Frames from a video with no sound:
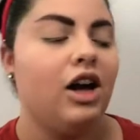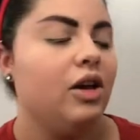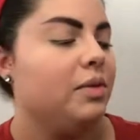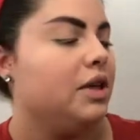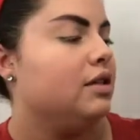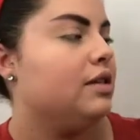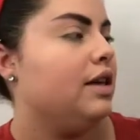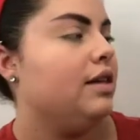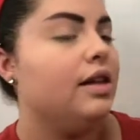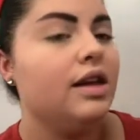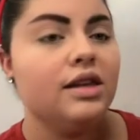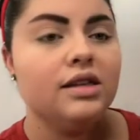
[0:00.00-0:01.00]
I'll be
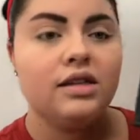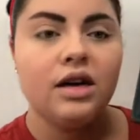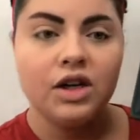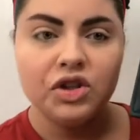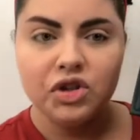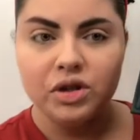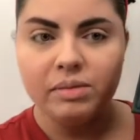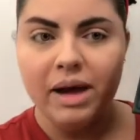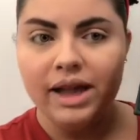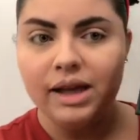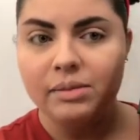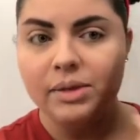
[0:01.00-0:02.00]
using this contour
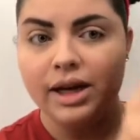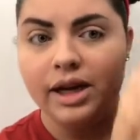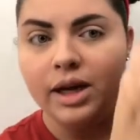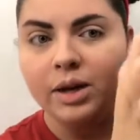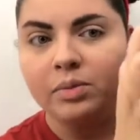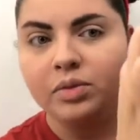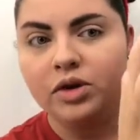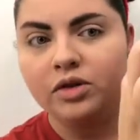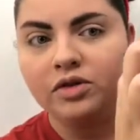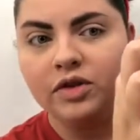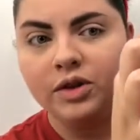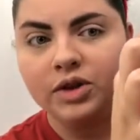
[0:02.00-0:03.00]
palette by
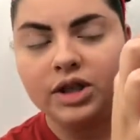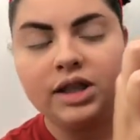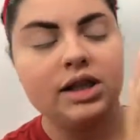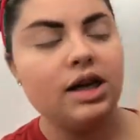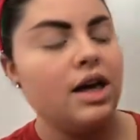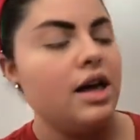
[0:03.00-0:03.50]
Profusion,